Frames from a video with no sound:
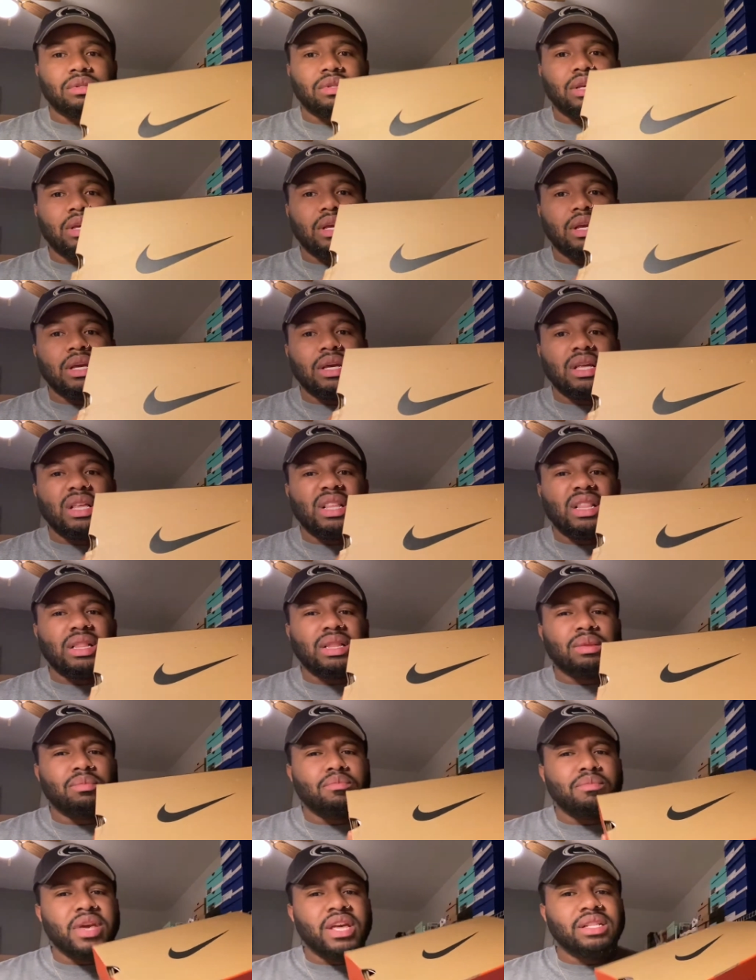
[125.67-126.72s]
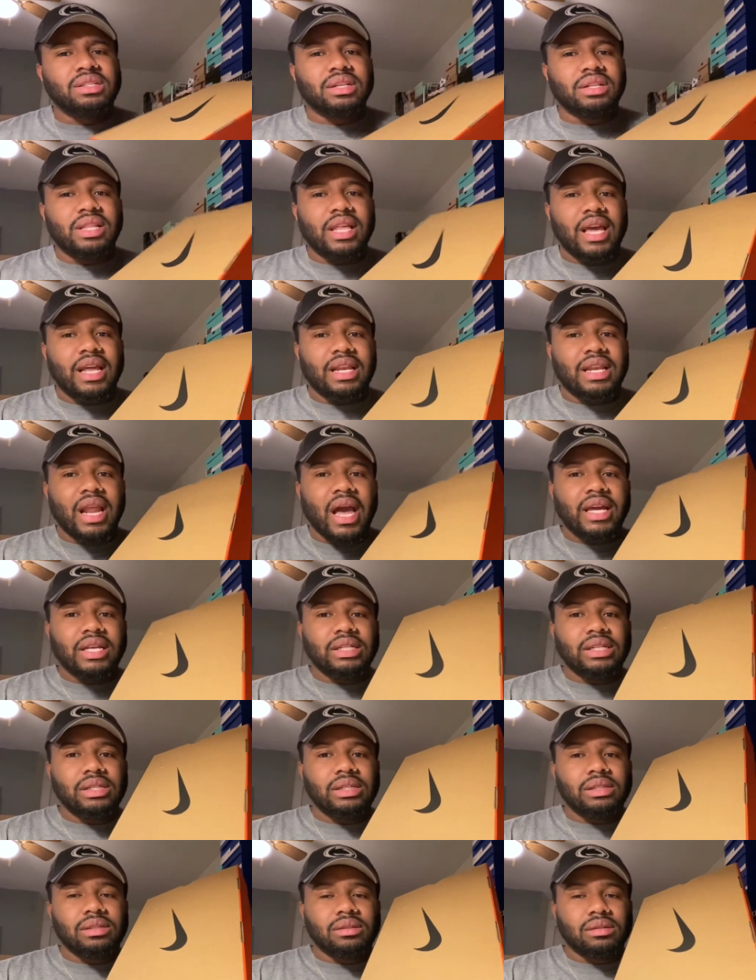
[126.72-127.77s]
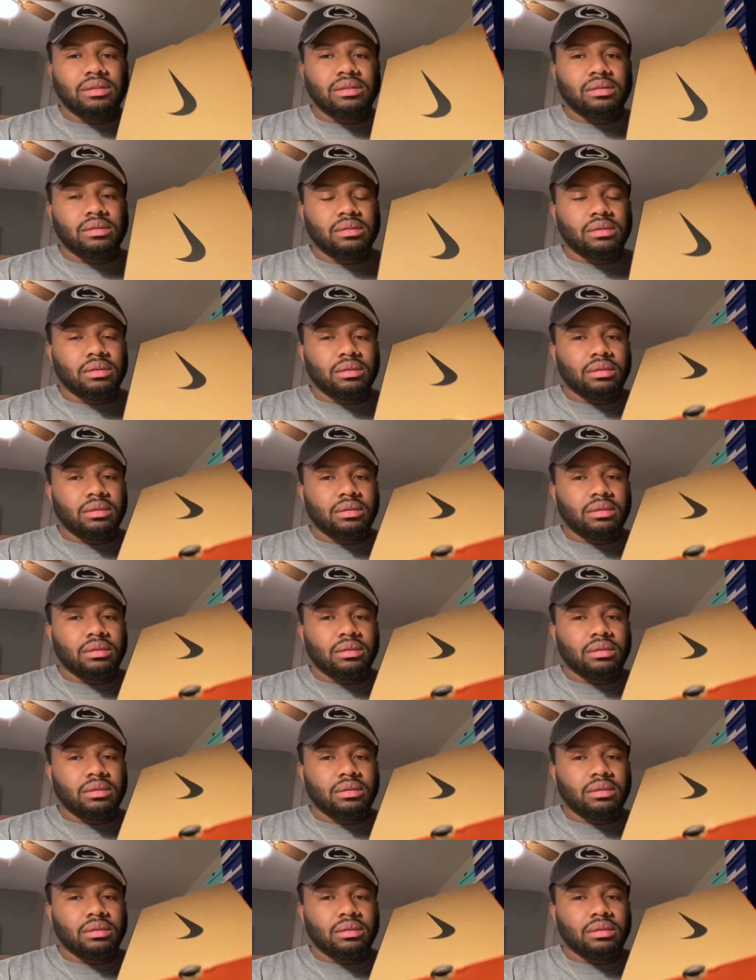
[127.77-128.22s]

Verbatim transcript: the mid to late 90s